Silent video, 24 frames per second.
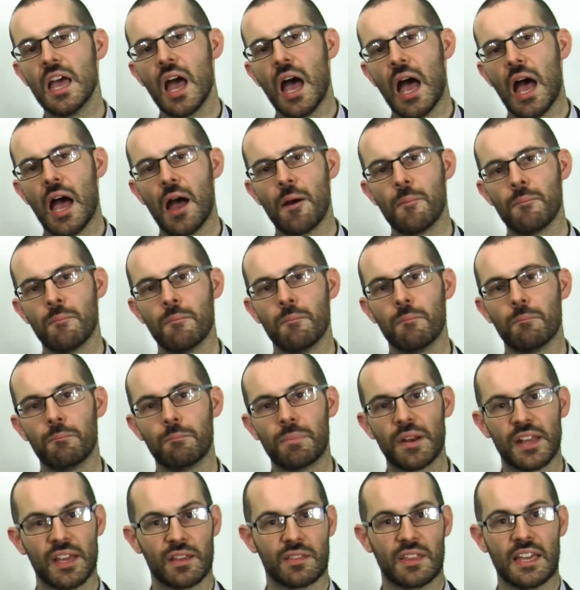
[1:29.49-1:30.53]

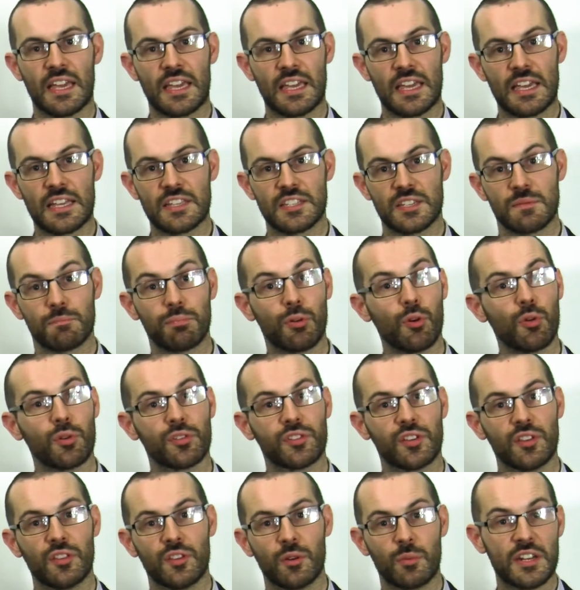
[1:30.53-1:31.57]
But I think it's
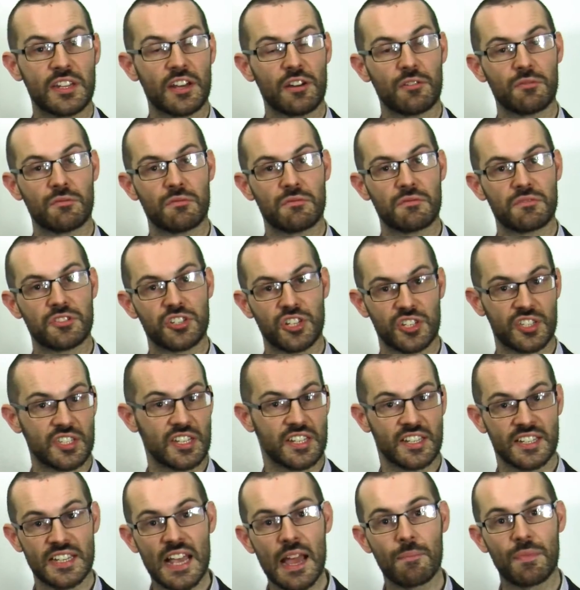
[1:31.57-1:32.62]
important that we don't just
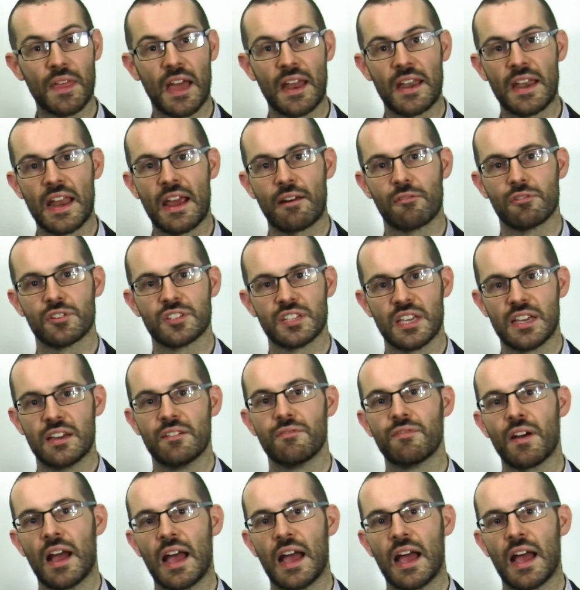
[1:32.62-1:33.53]
accept that narrative,